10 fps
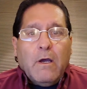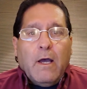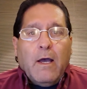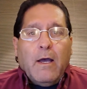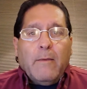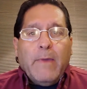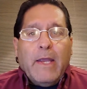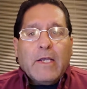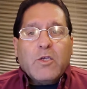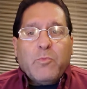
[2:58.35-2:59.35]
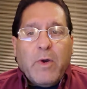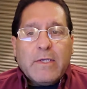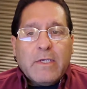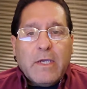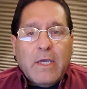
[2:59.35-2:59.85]
and
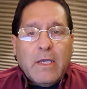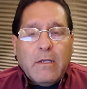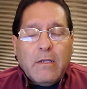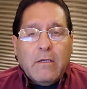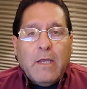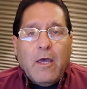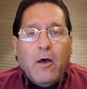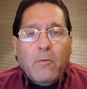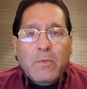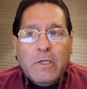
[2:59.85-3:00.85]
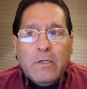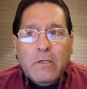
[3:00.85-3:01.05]
expressing it helped.